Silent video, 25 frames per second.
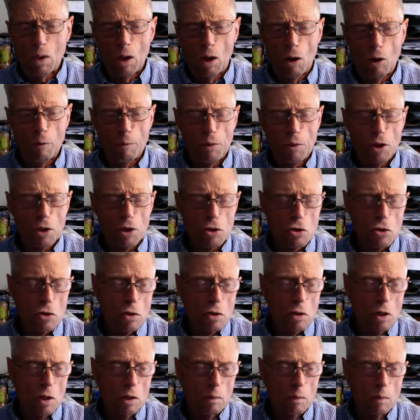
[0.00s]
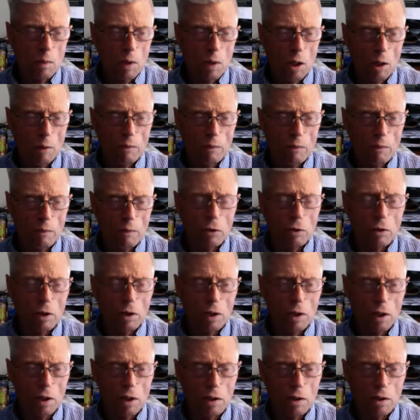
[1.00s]
hope that's helpful.
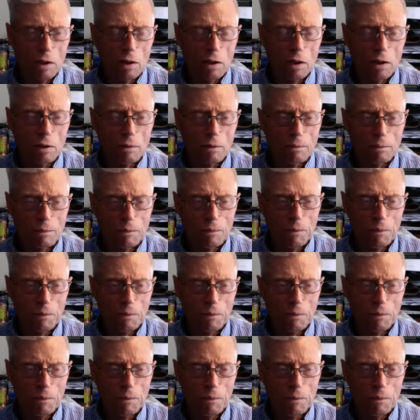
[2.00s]
And, at